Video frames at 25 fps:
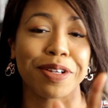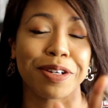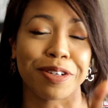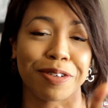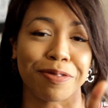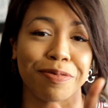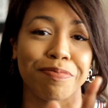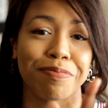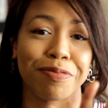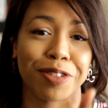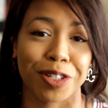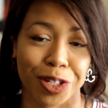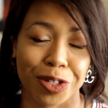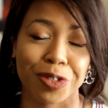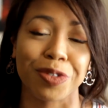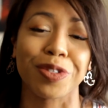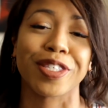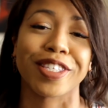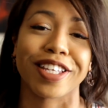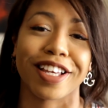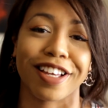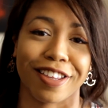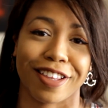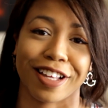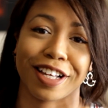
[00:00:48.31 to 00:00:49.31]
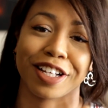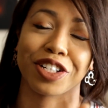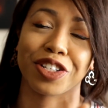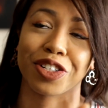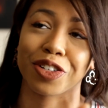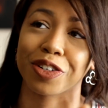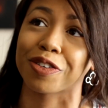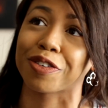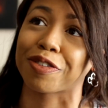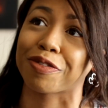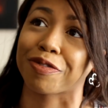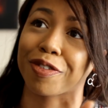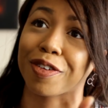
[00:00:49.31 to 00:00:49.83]
been juicing that
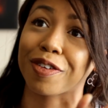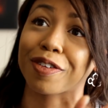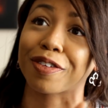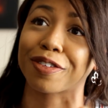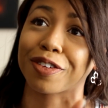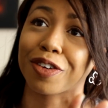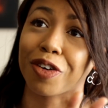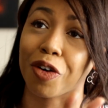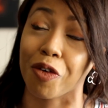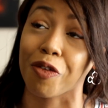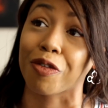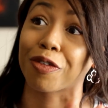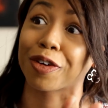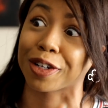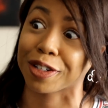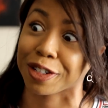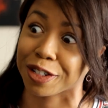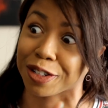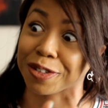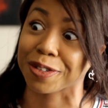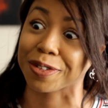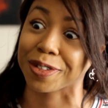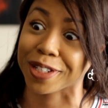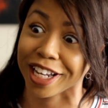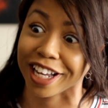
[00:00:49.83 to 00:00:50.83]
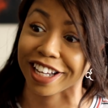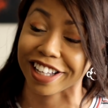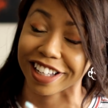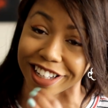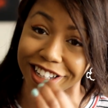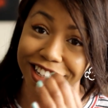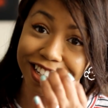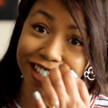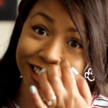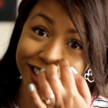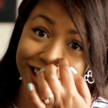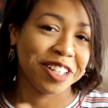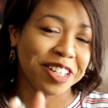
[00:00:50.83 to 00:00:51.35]
joke for over 2
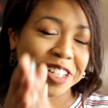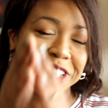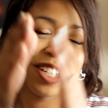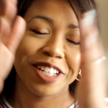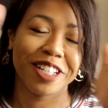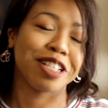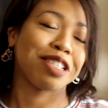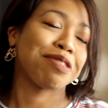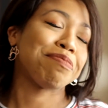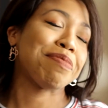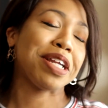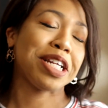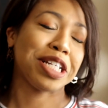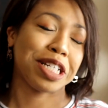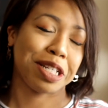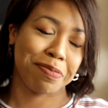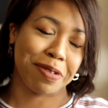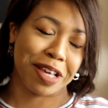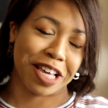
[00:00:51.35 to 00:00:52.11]
decades. It's meant to